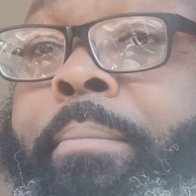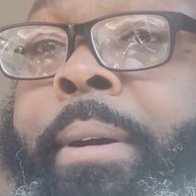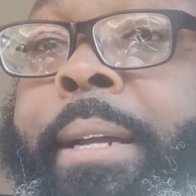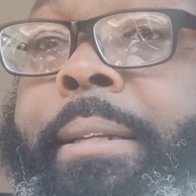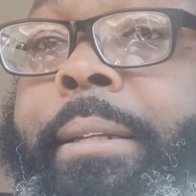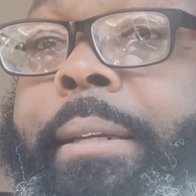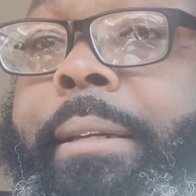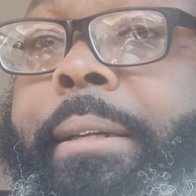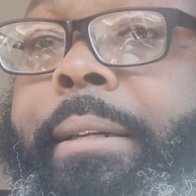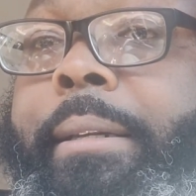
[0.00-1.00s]
but
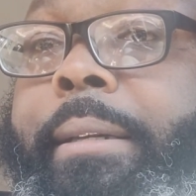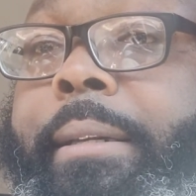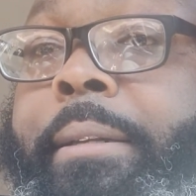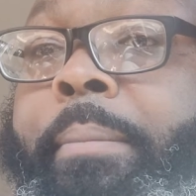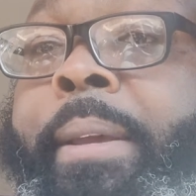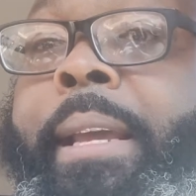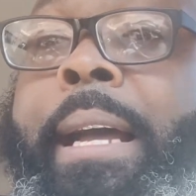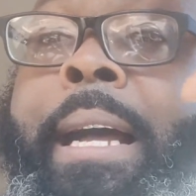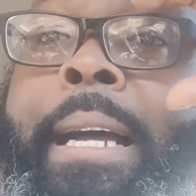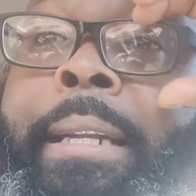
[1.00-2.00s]
to be
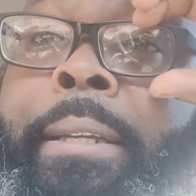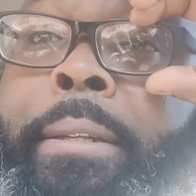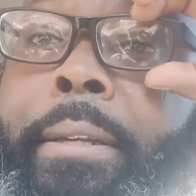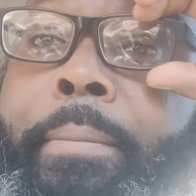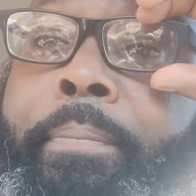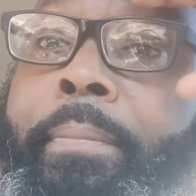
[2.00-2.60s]
honest,